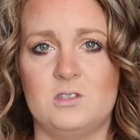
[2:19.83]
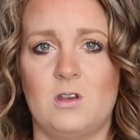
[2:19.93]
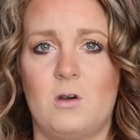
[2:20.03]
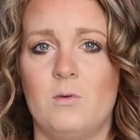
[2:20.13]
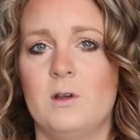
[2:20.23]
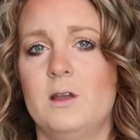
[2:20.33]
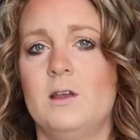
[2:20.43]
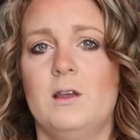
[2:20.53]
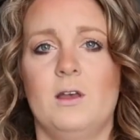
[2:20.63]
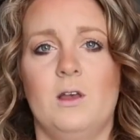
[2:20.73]
So
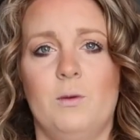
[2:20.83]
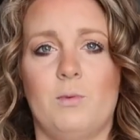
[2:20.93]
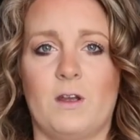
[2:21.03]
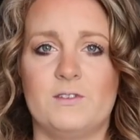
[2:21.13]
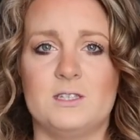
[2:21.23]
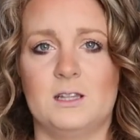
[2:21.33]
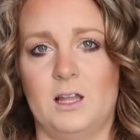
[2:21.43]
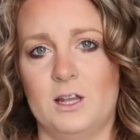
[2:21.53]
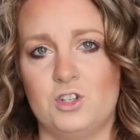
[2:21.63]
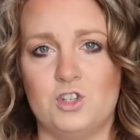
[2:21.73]
breakfast and
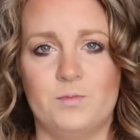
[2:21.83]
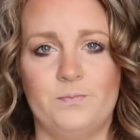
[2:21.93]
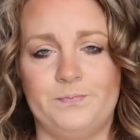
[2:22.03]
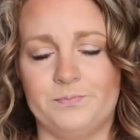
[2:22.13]
lunch